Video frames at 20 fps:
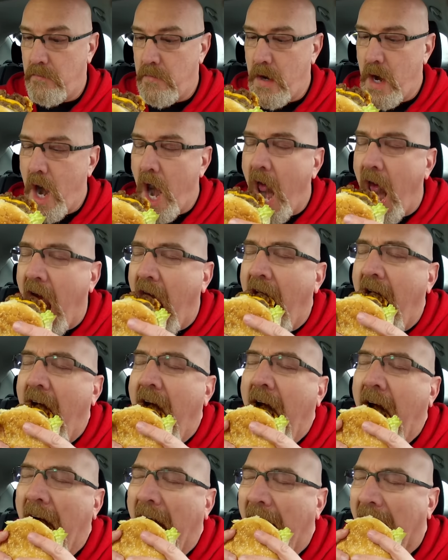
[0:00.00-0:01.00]

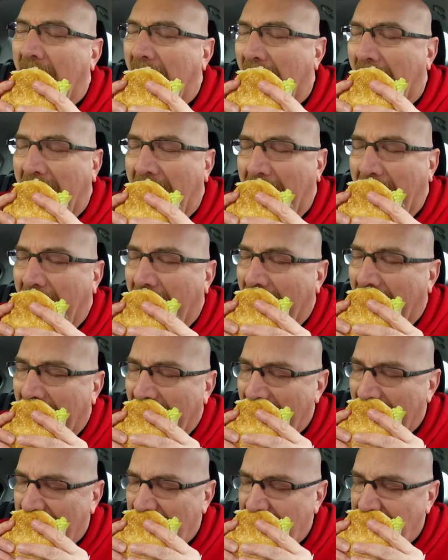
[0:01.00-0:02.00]

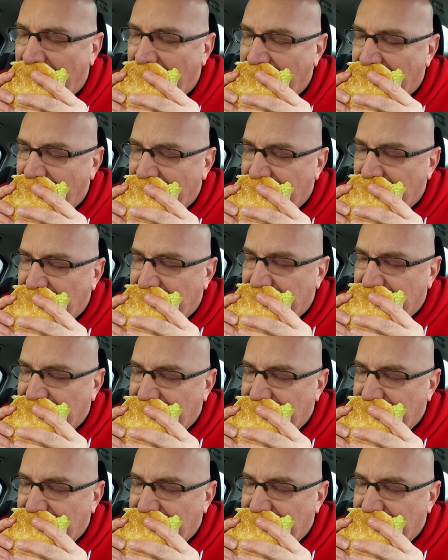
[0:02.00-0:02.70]
Nothing is said.